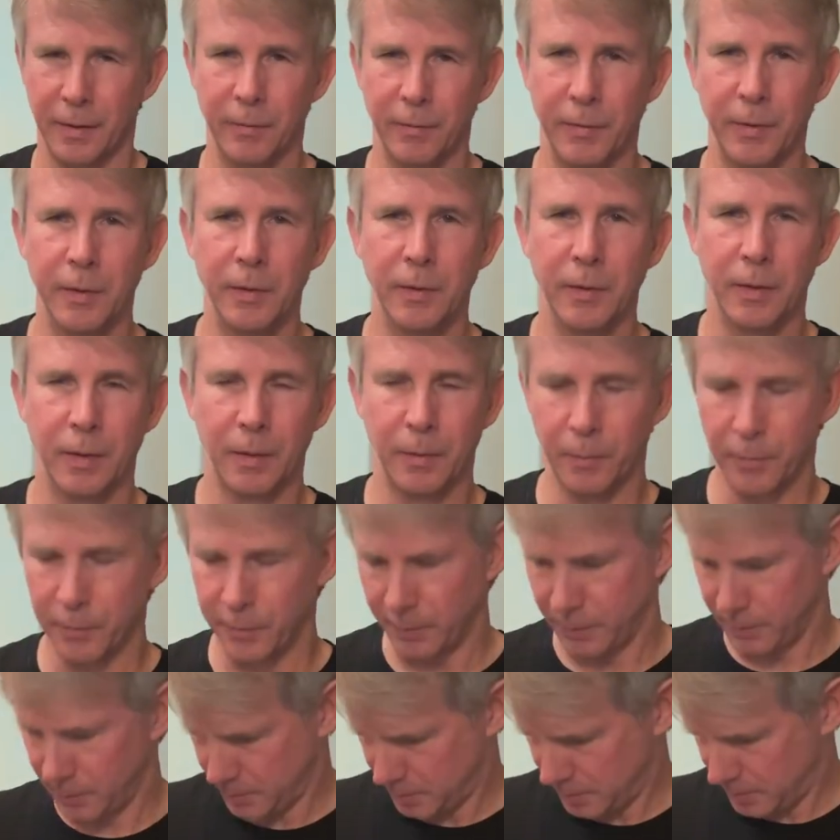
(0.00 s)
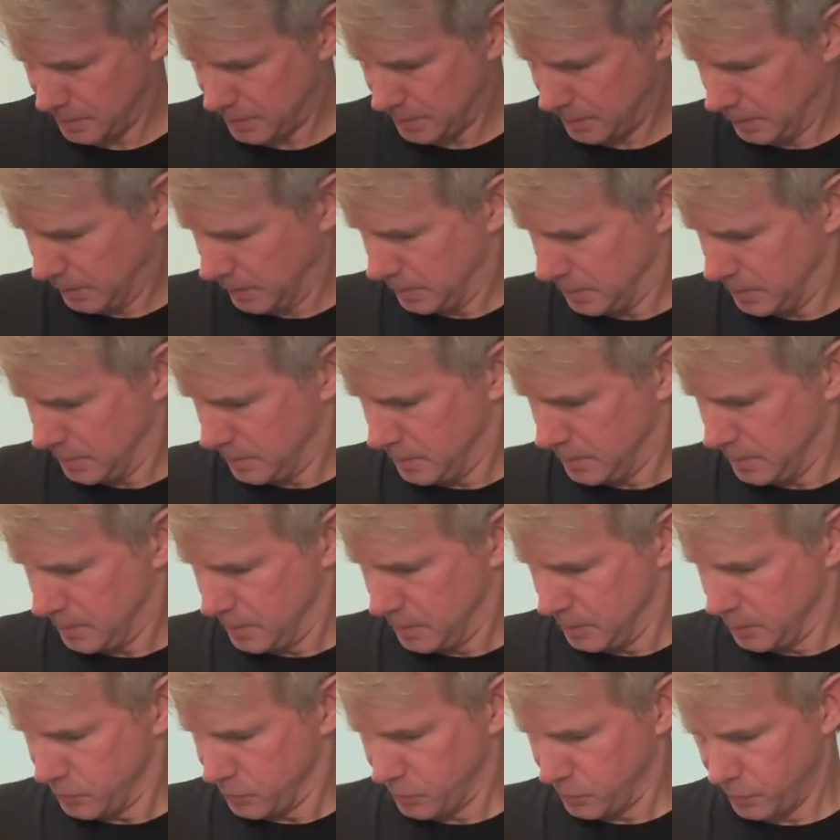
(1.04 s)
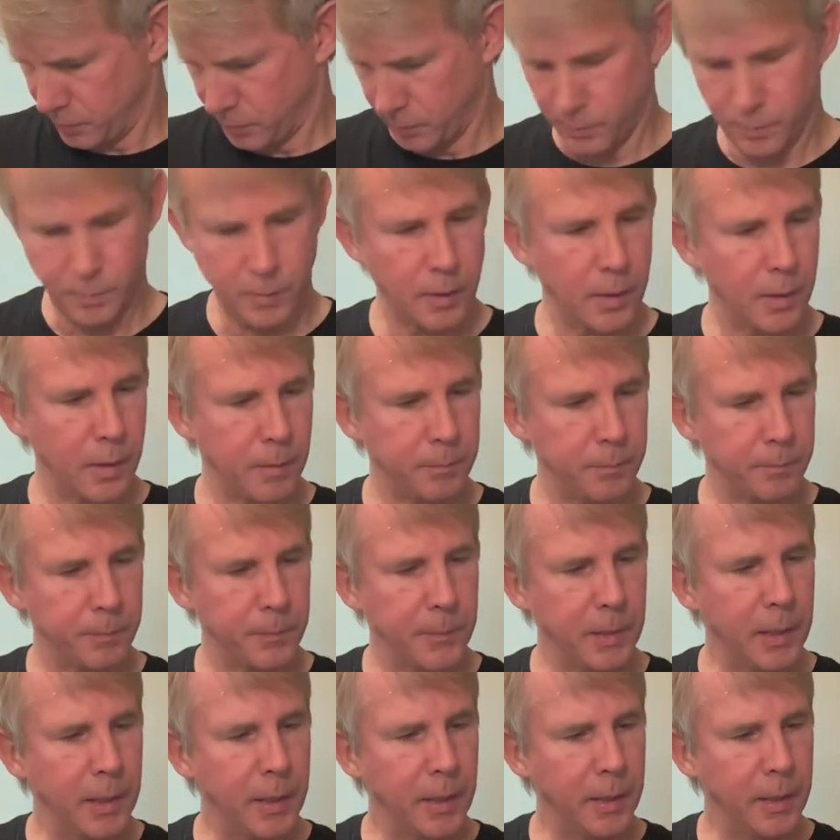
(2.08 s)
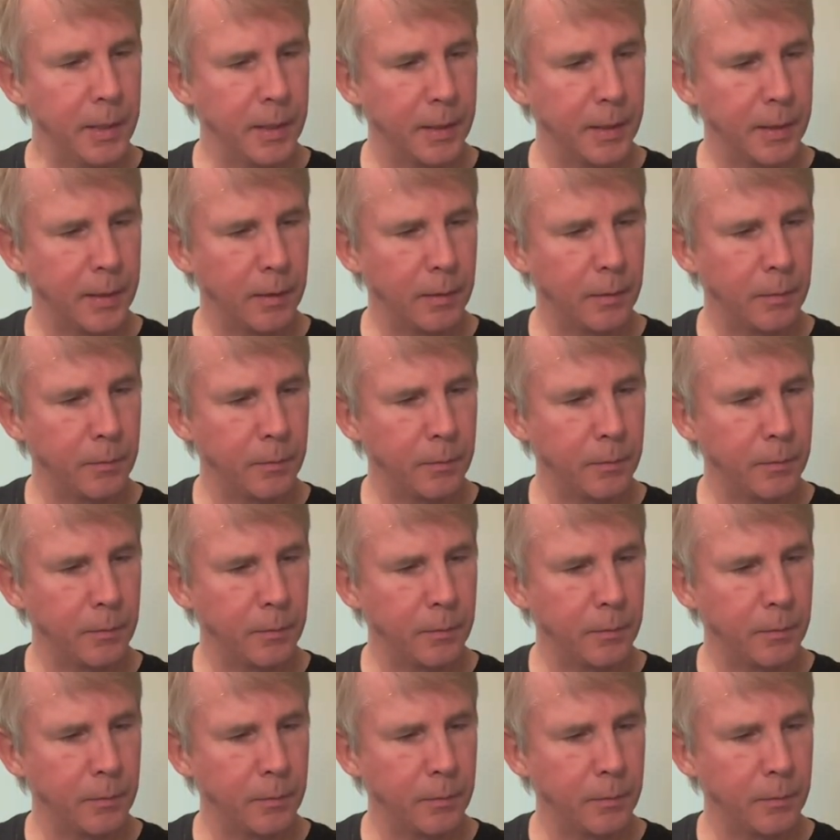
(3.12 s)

of a deal, I will tell you that. So anyhow,